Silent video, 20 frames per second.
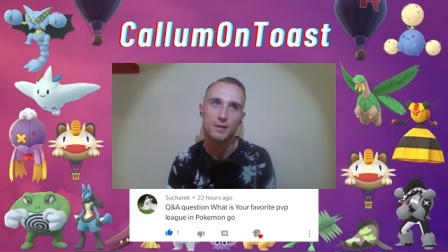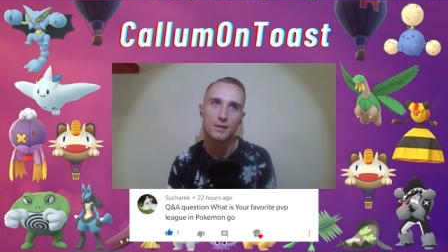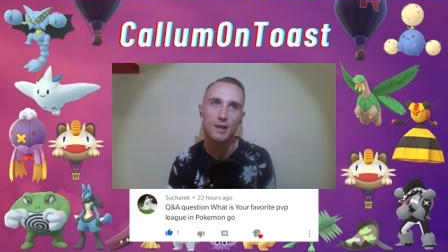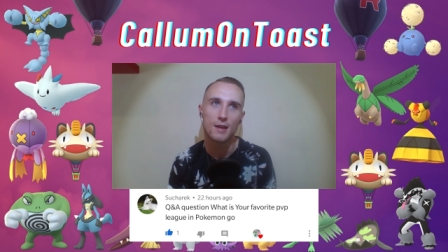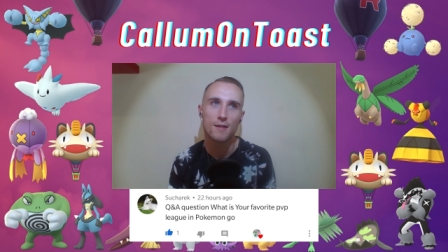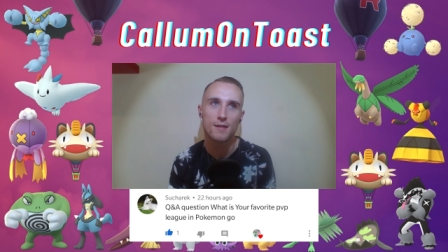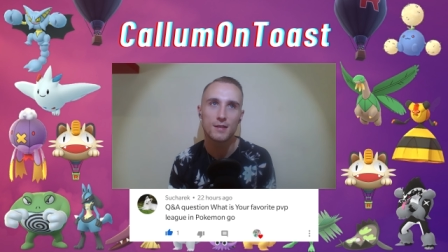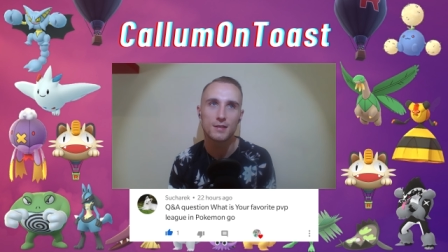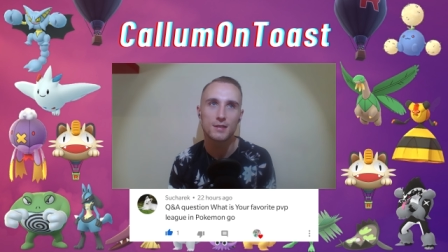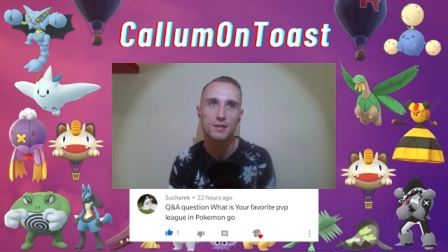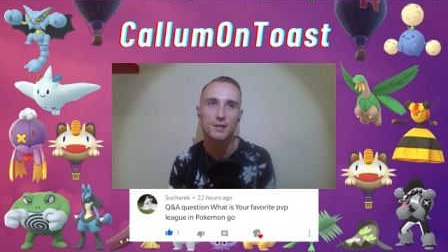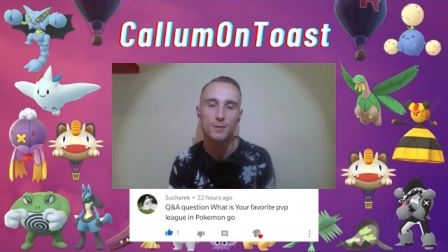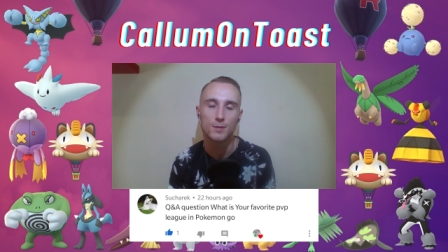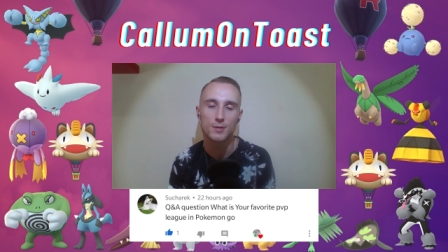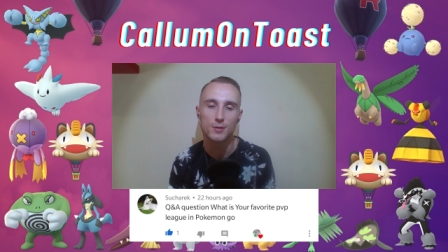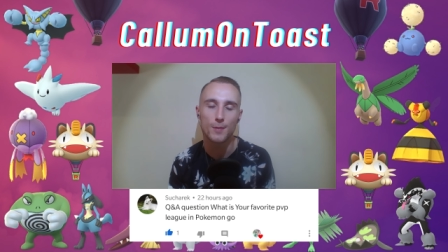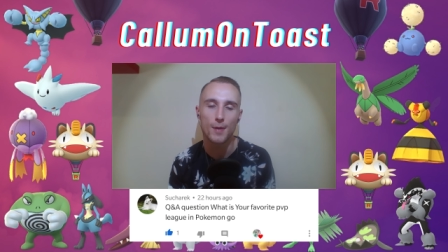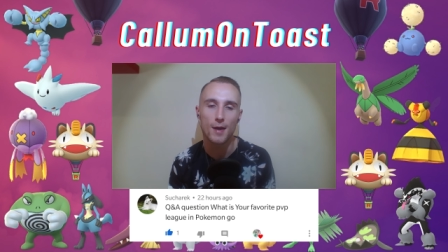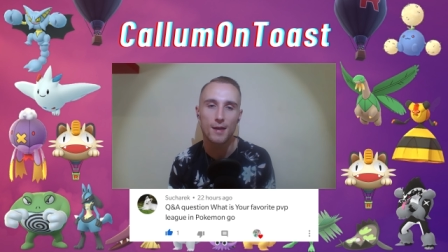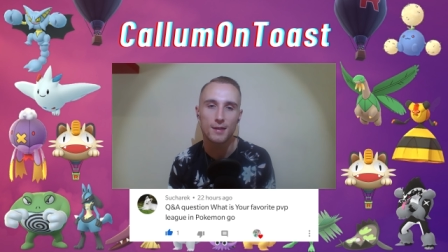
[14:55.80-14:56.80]
There is
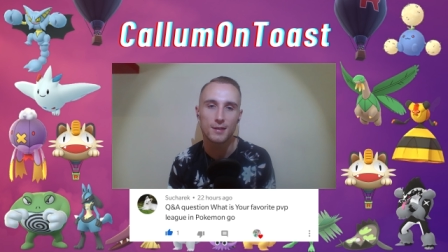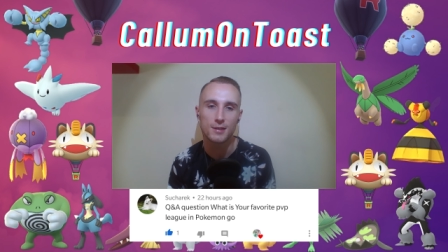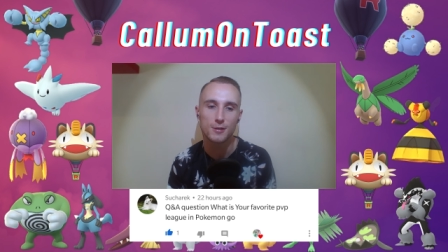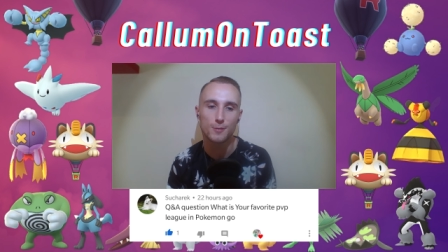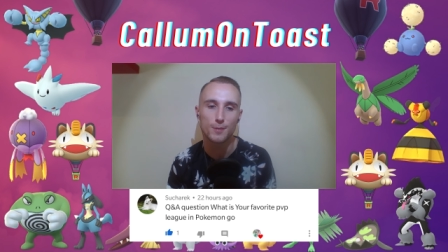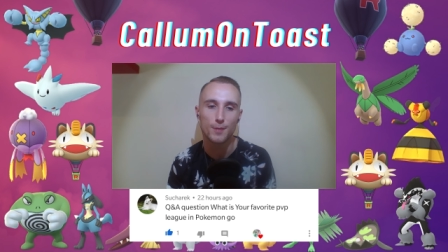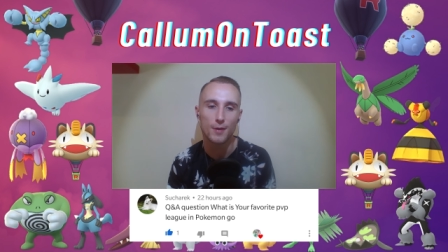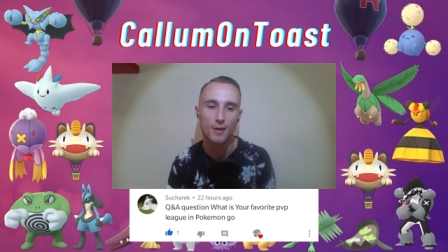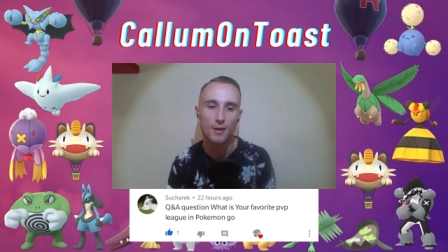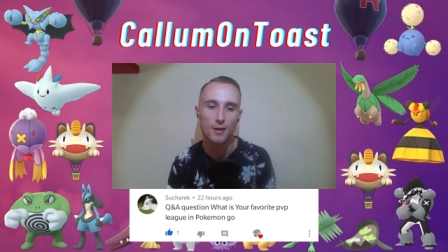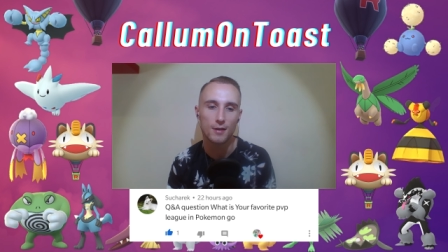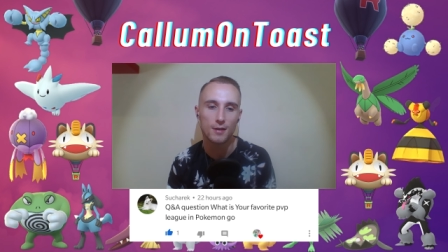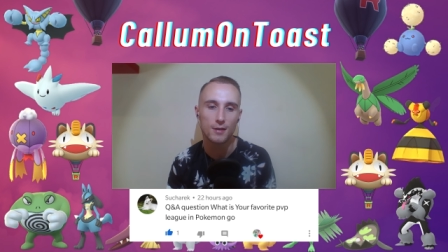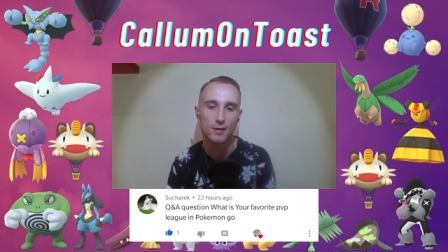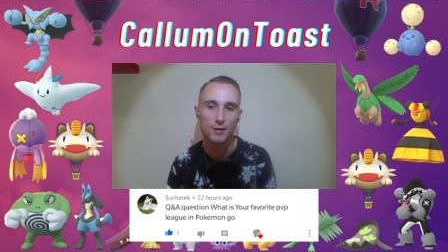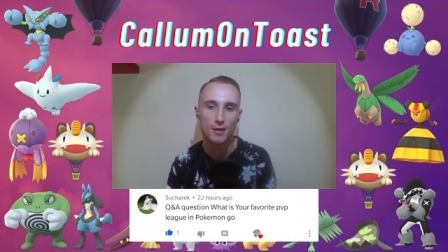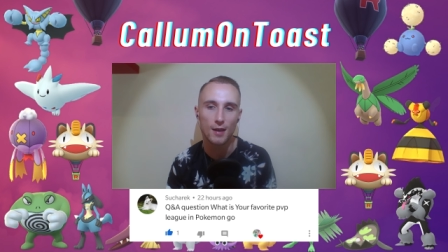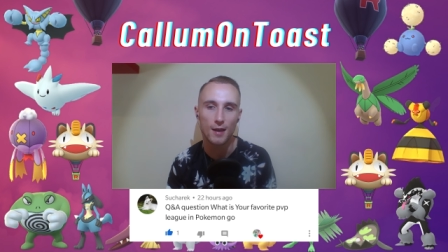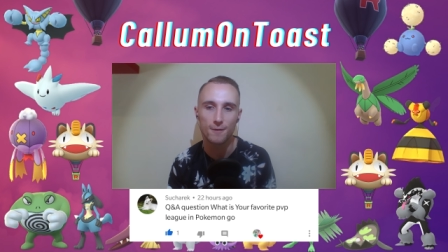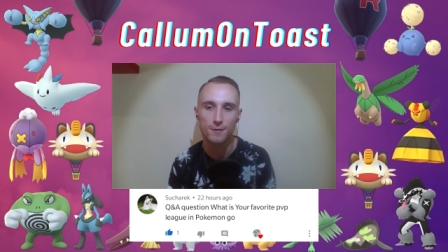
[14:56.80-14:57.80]
some spice, but
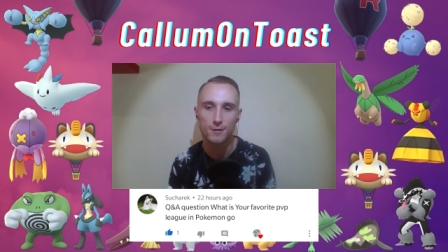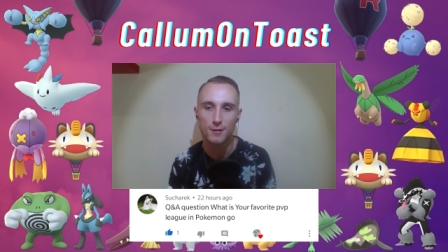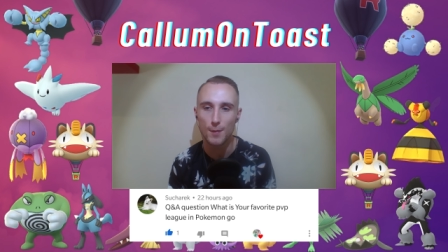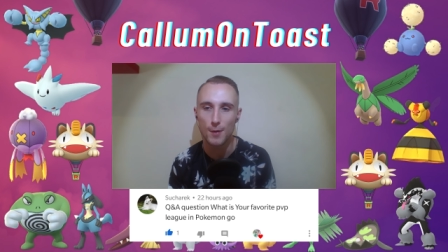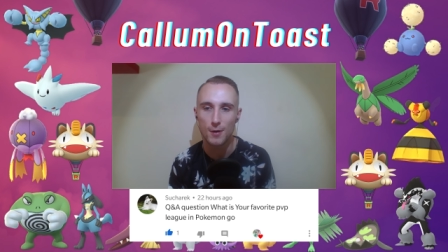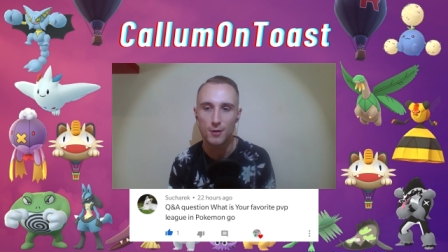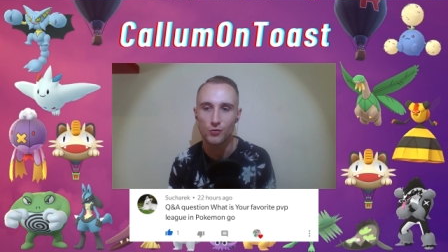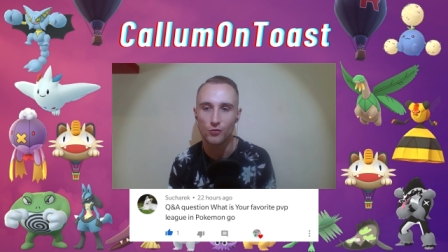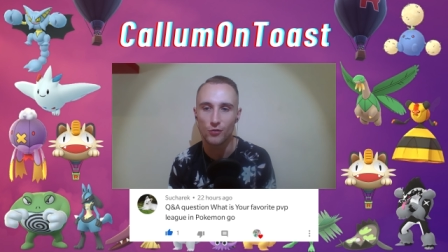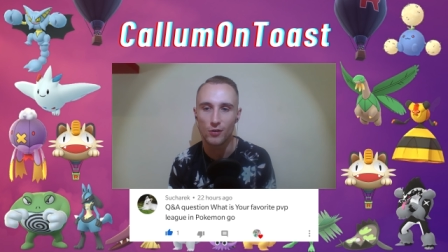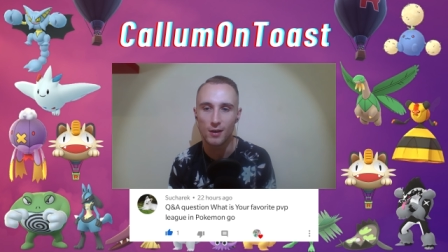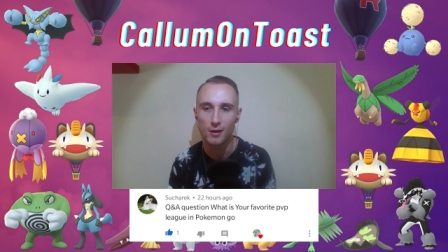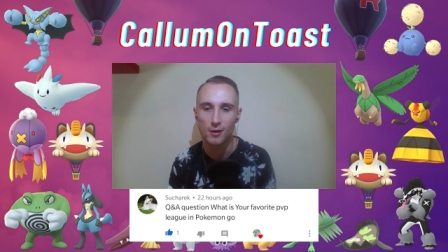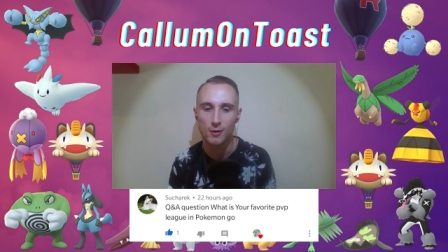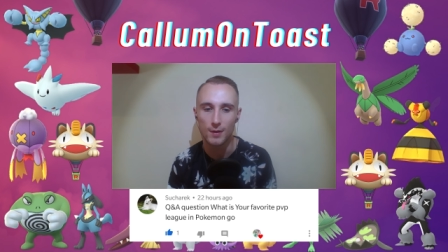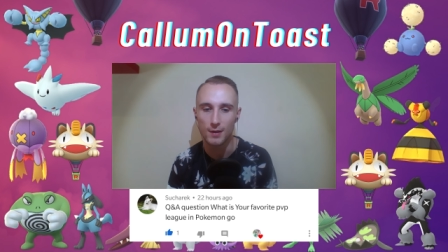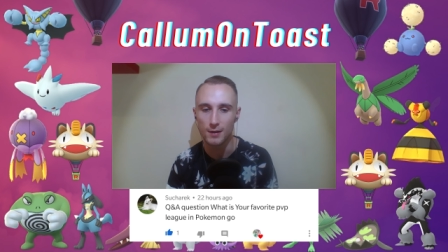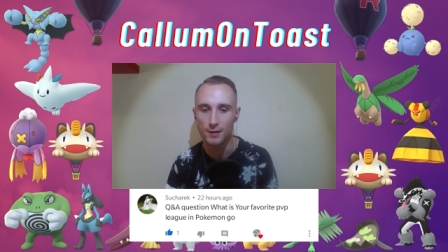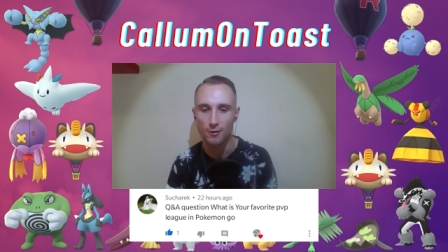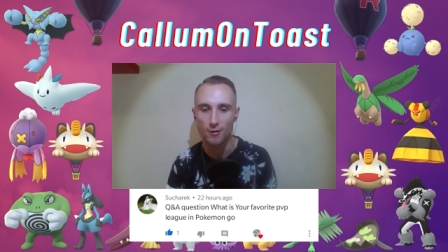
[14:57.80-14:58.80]
you have the most
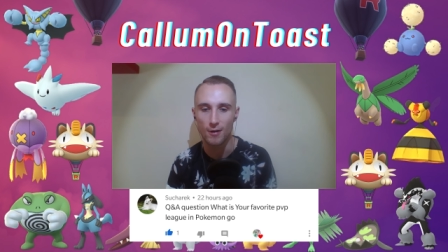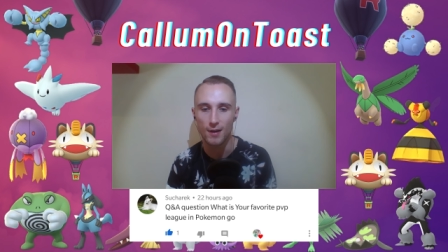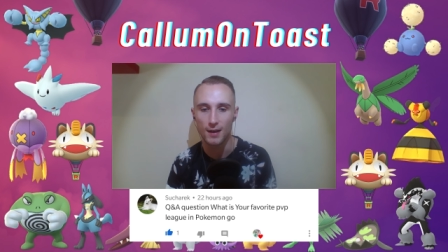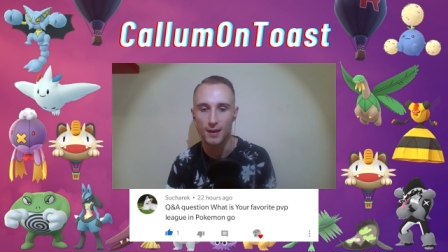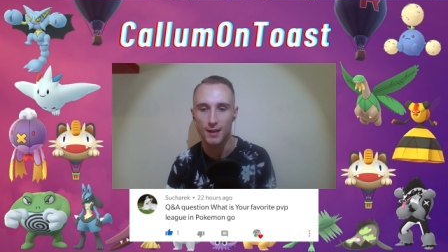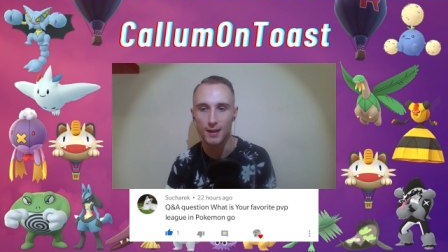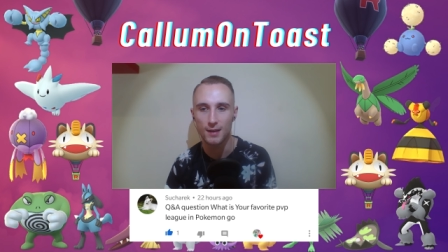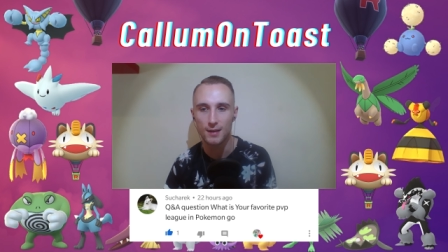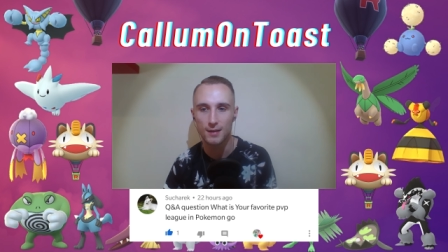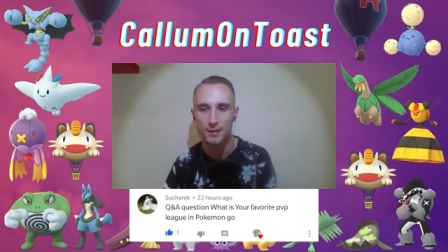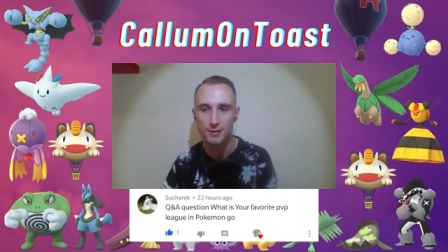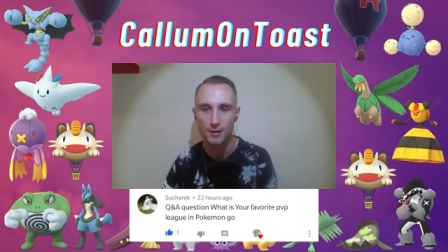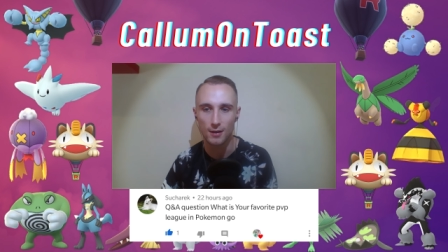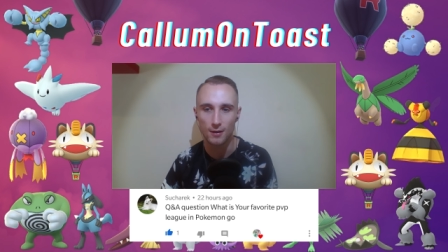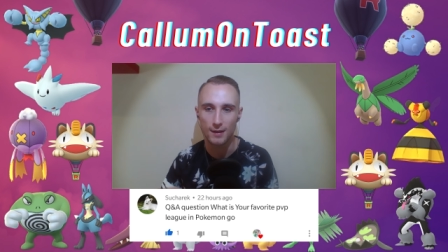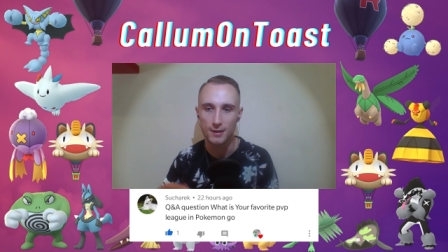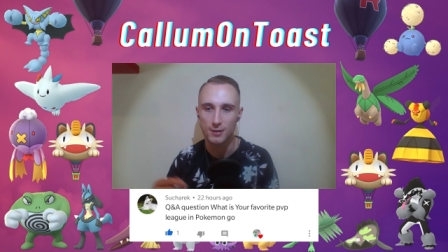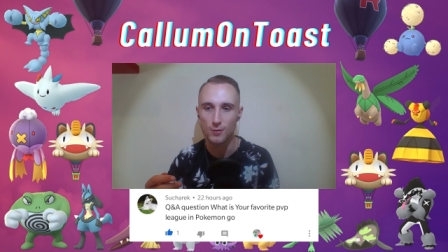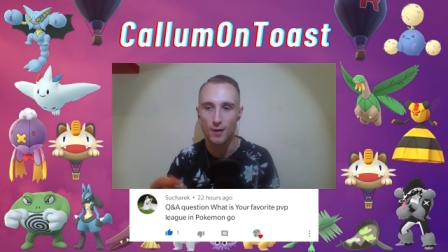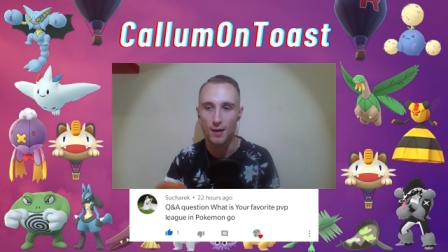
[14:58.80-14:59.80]
freedom in the Great League,
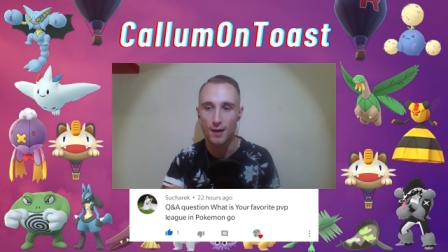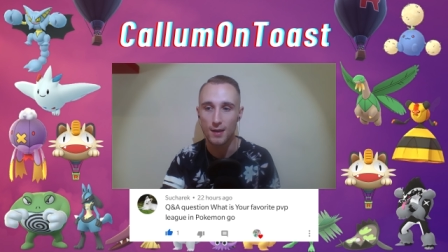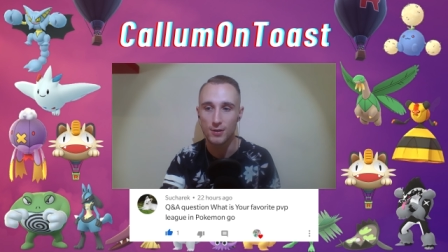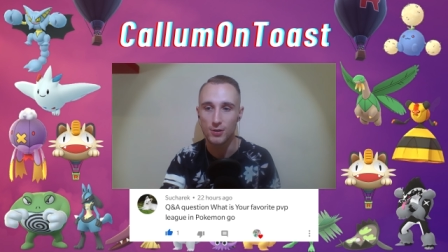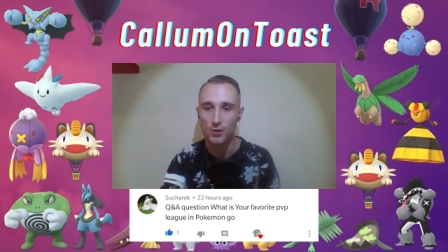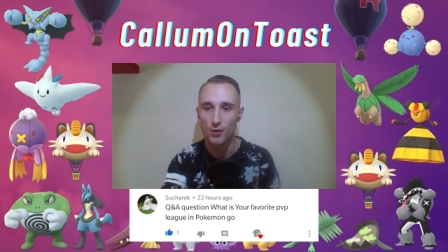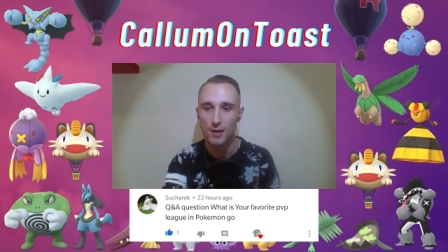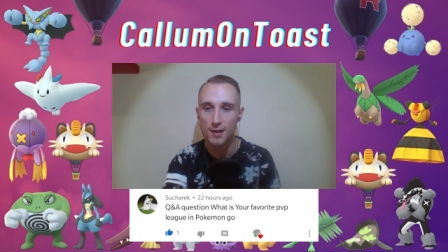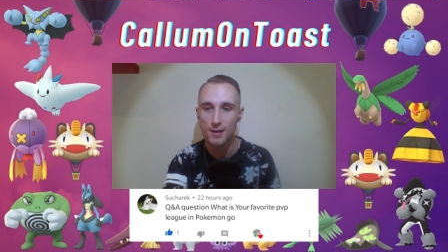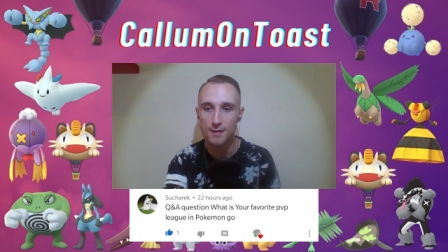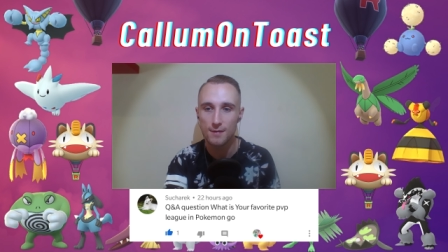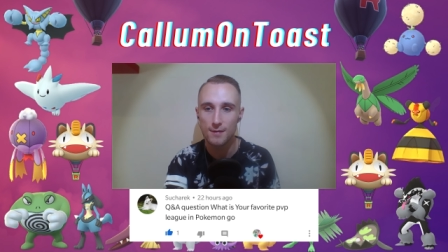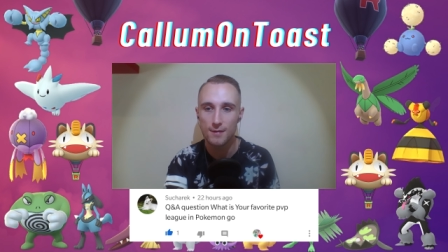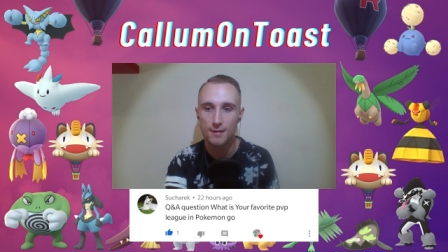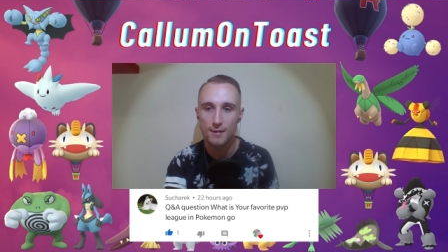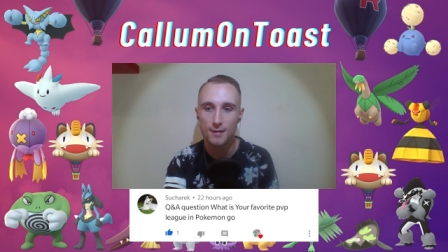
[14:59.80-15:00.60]
so that's why I enjoy it.